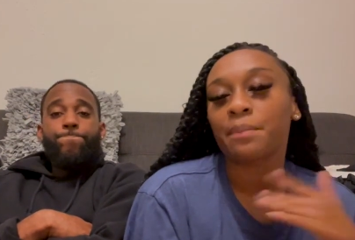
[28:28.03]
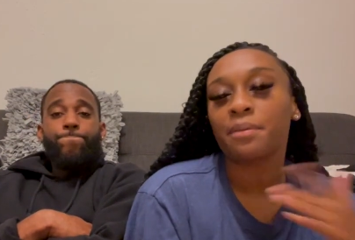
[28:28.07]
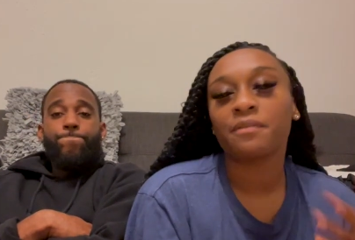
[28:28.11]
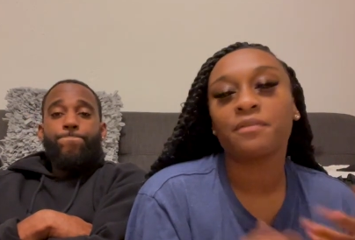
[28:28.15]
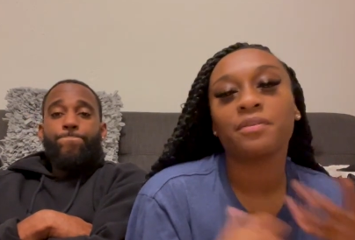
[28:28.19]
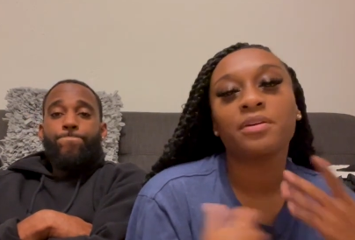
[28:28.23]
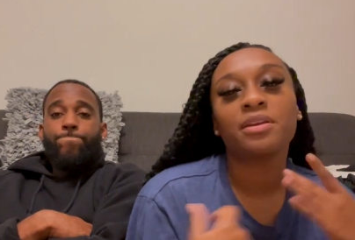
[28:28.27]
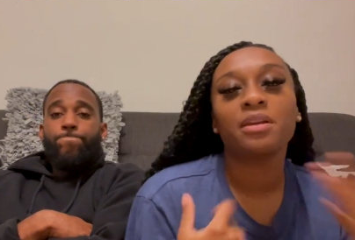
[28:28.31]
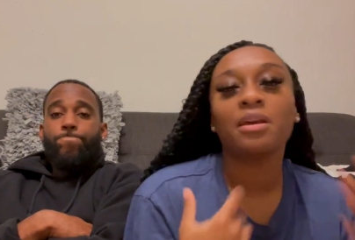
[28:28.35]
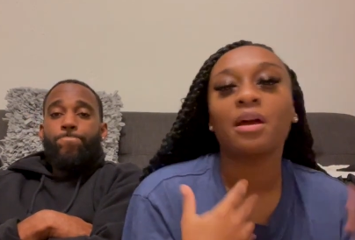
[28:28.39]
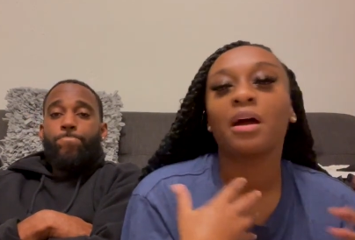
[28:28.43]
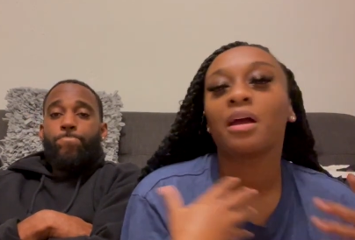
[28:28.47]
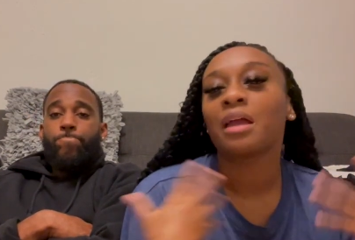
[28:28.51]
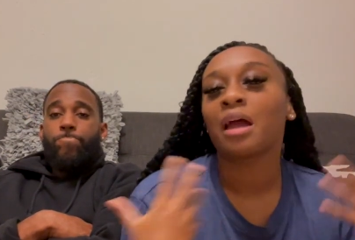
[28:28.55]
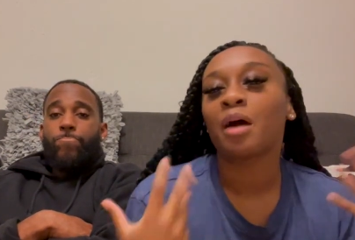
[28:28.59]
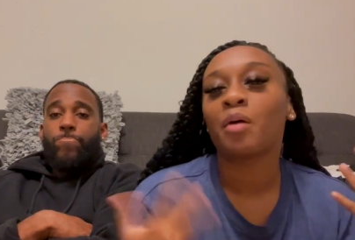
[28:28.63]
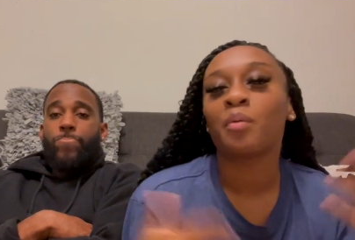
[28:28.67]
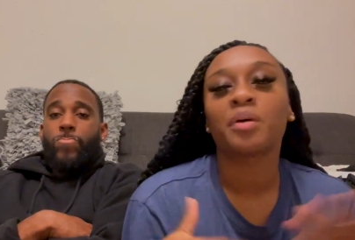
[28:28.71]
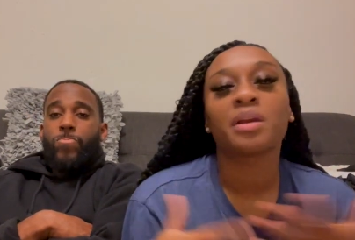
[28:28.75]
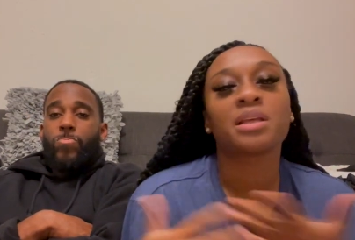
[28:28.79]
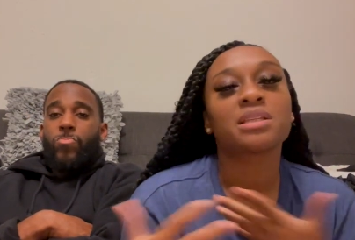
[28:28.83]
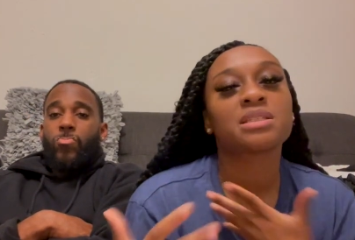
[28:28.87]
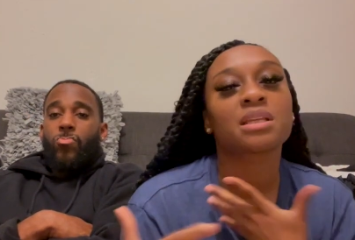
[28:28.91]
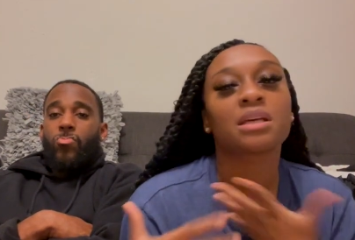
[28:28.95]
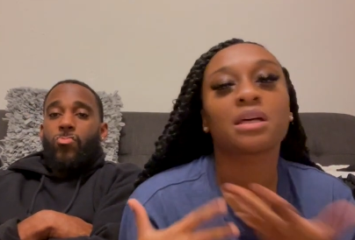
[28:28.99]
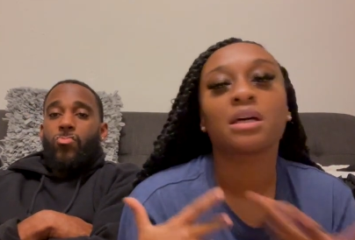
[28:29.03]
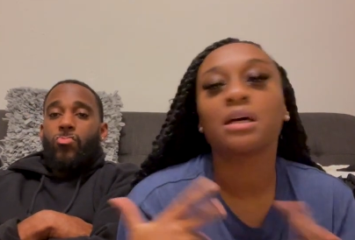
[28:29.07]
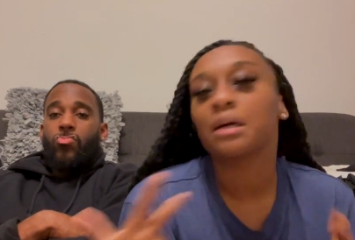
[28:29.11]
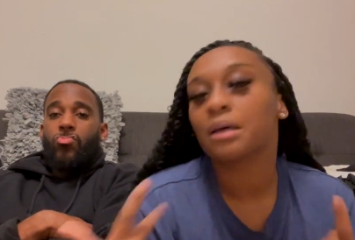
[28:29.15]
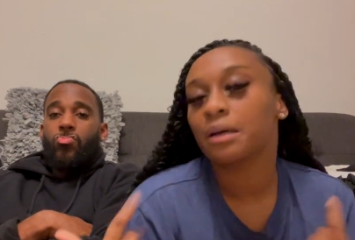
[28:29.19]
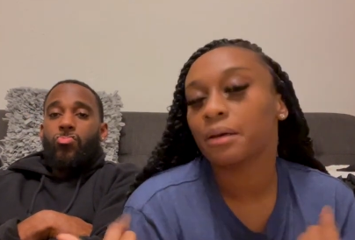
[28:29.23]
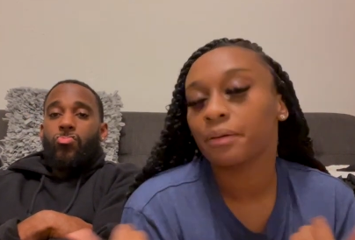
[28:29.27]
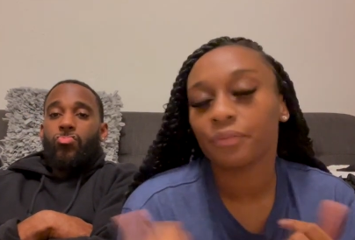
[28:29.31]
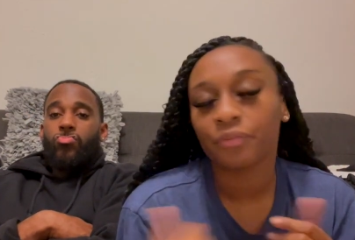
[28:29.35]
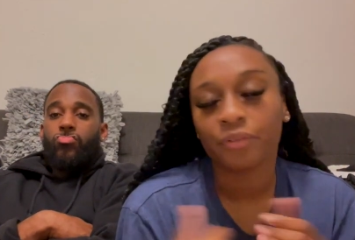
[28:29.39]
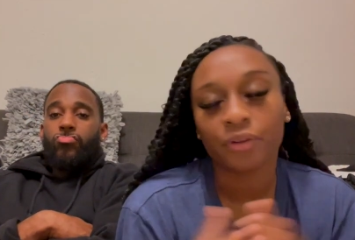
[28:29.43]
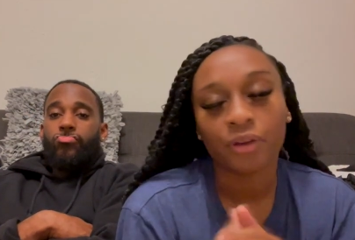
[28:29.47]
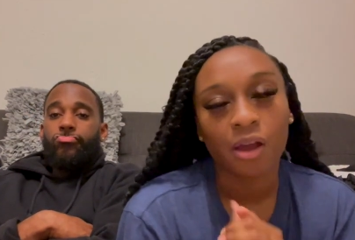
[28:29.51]
Speaker 1: of video y'all want us to cook up
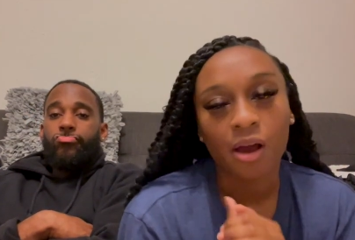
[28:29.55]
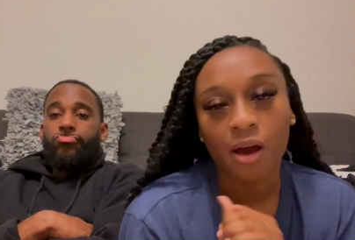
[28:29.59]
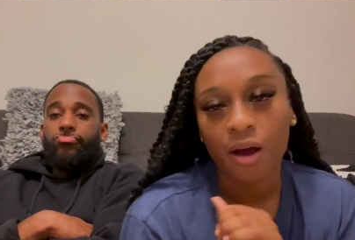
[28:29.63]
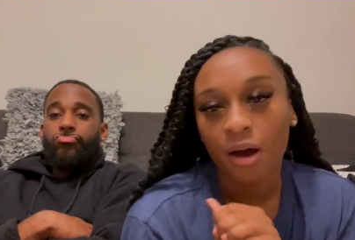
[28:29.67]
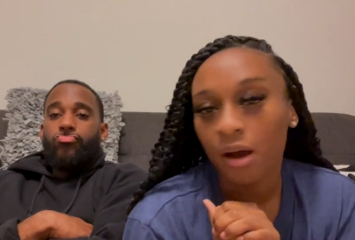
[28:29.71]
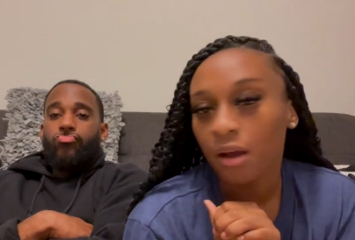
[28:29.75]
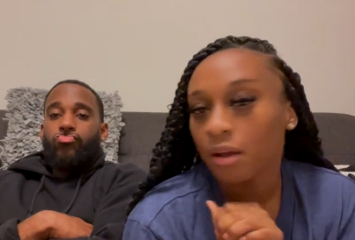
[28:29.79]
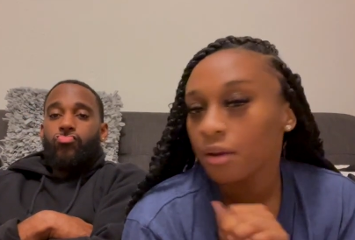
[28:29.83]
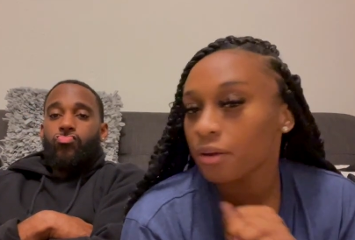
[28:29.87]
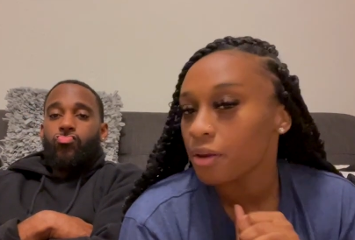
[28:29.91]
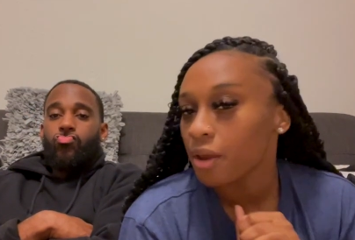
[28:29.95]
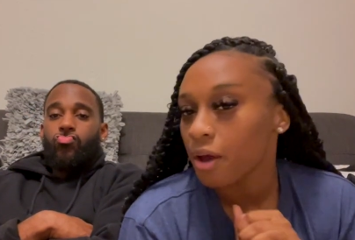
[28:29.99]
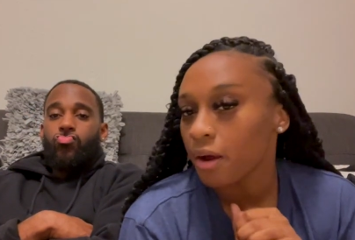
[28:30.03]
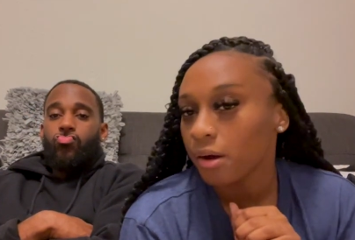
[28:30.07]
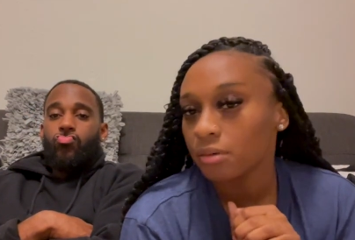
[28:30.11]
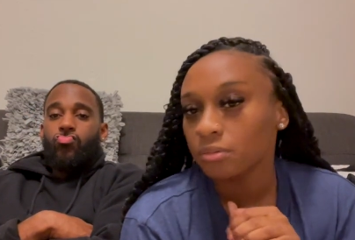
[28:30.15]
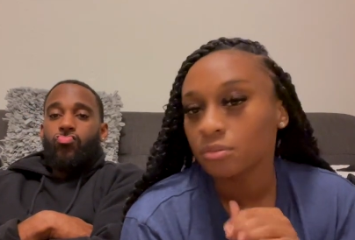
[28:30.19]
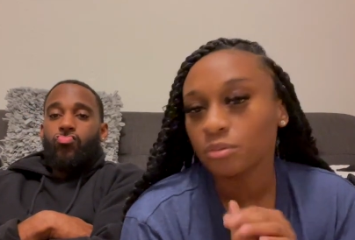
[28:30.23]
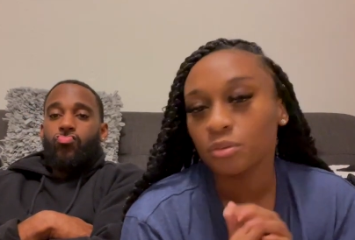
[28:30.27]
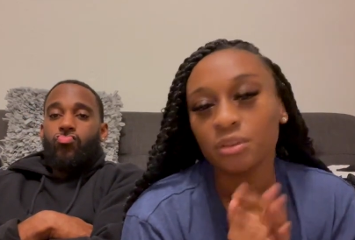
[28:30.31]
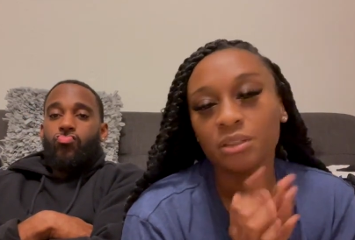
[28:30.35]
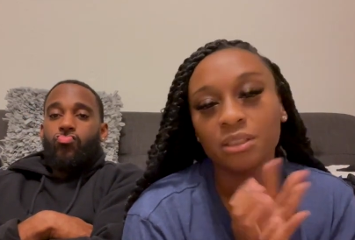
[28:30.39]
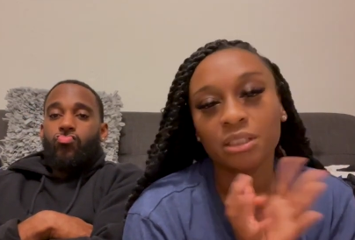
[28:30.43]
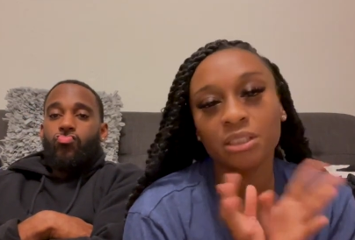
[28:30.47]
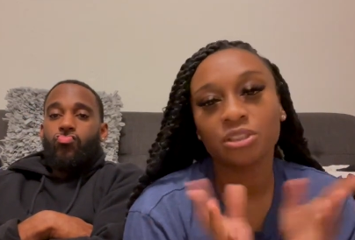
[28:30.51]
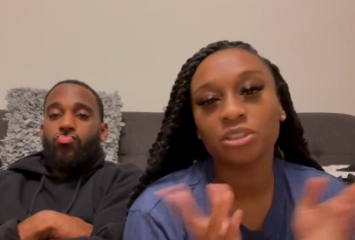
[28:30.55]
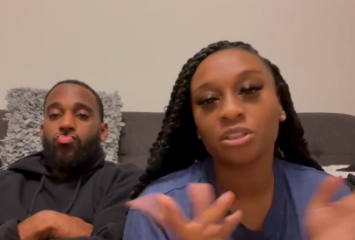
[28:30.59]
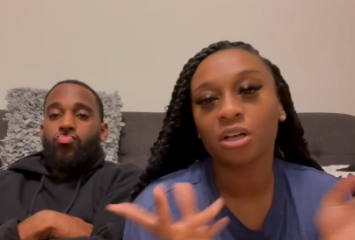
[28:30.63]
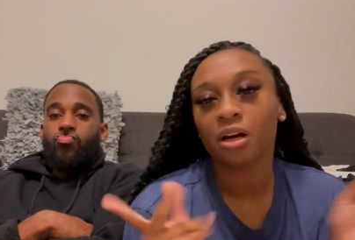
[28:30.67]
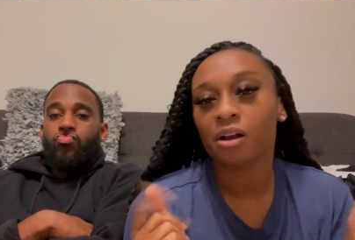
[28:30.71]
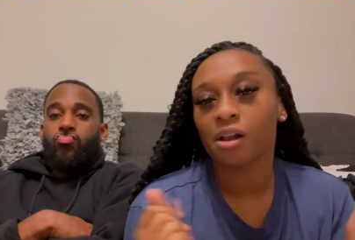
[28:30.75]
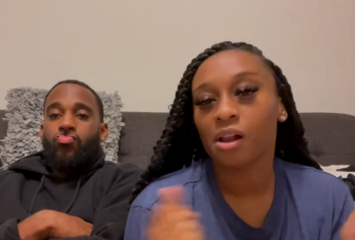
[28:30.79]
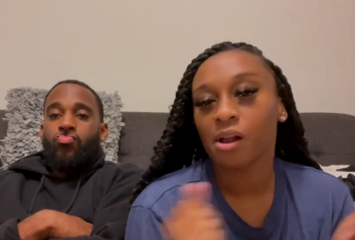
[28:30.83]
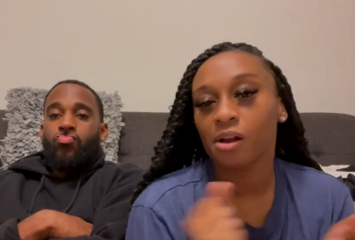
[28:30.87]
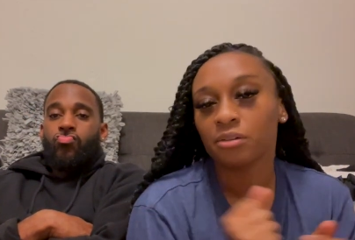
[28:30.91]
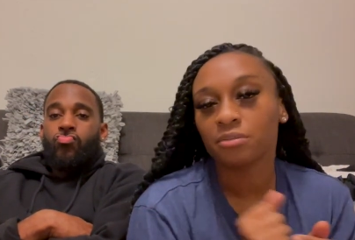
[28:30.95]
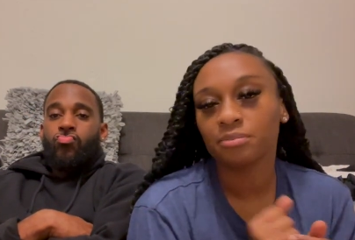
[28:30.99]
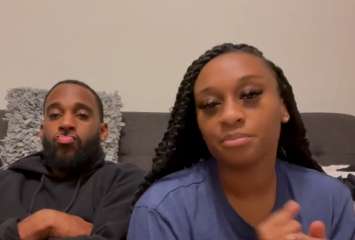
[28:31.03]
for y'all. You know, we'll let y'all
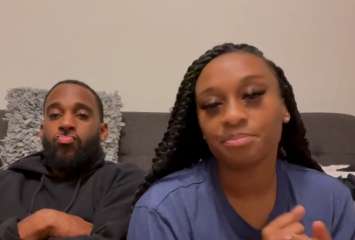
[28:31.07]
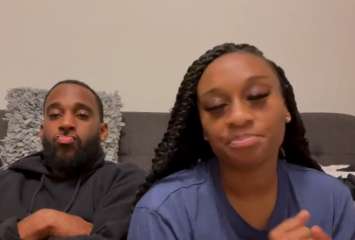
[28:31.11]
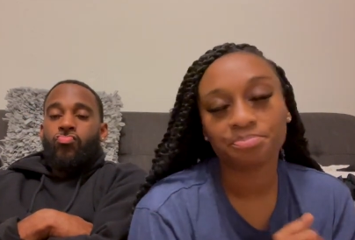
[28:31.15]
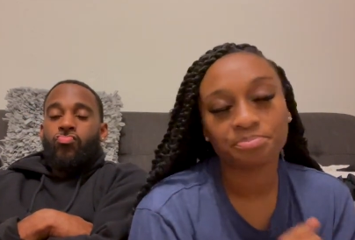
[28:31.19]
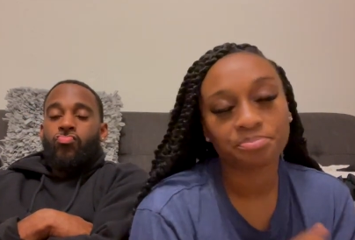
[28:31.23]
know.